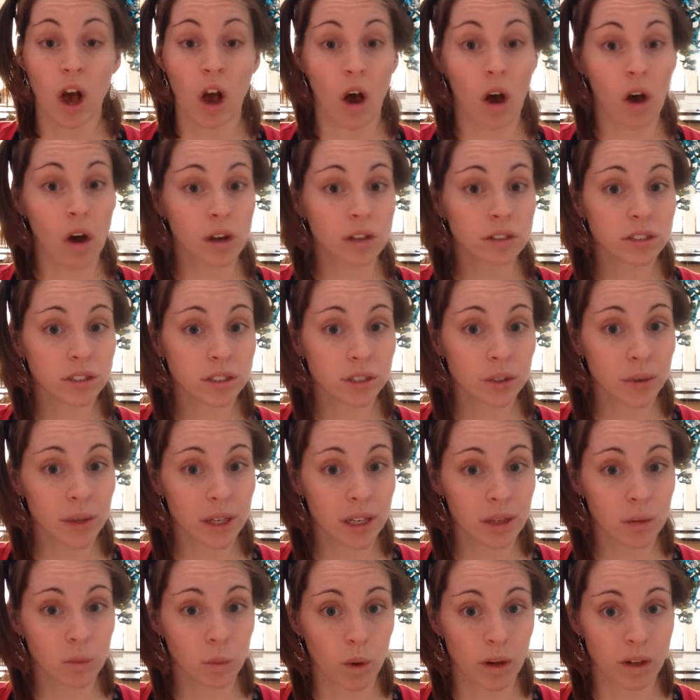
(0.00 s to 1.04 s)
Also
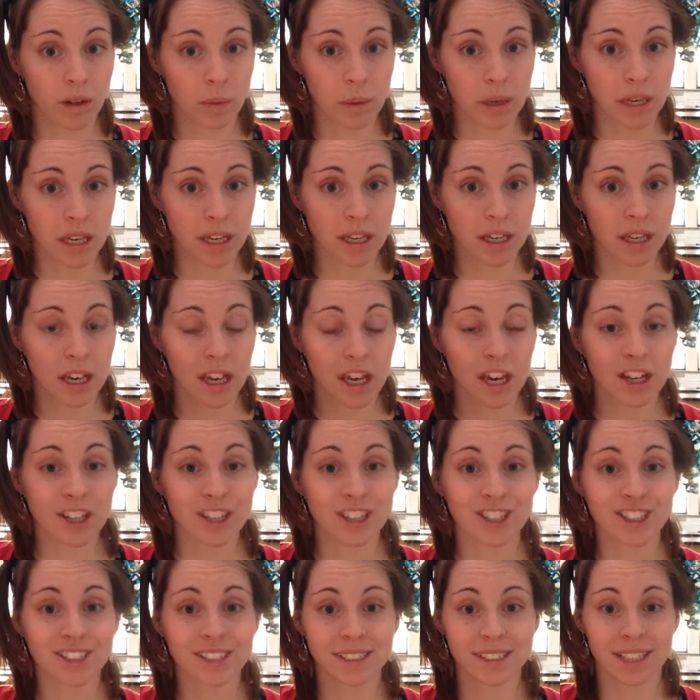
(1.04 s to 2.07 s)
in 1 week,
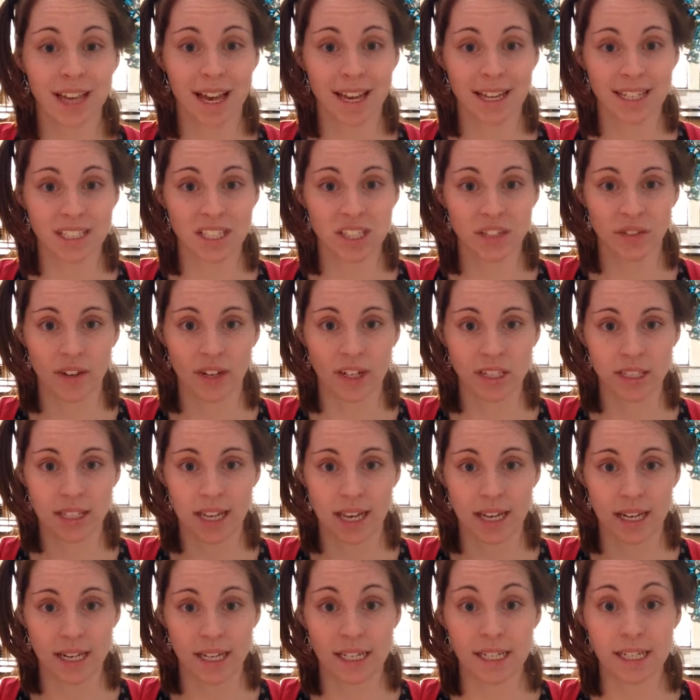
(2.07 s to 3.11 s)
your science fair
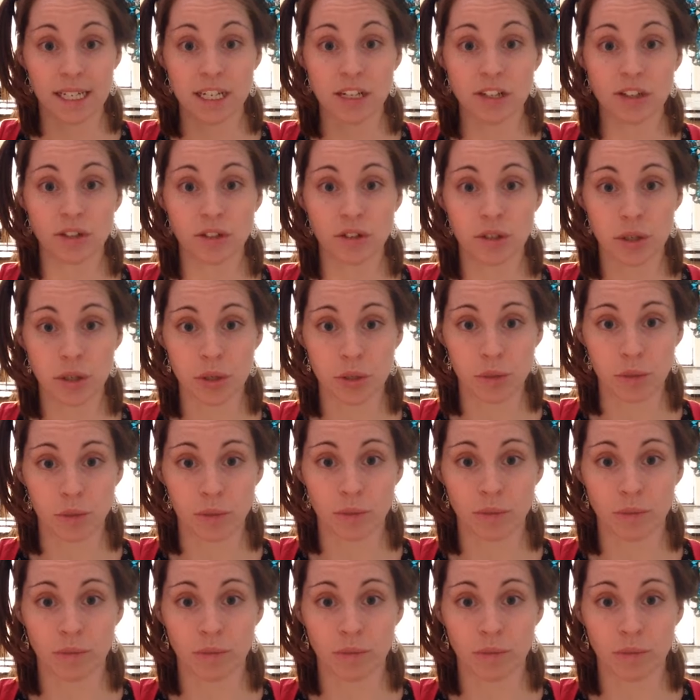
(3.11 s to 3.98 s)
data is due.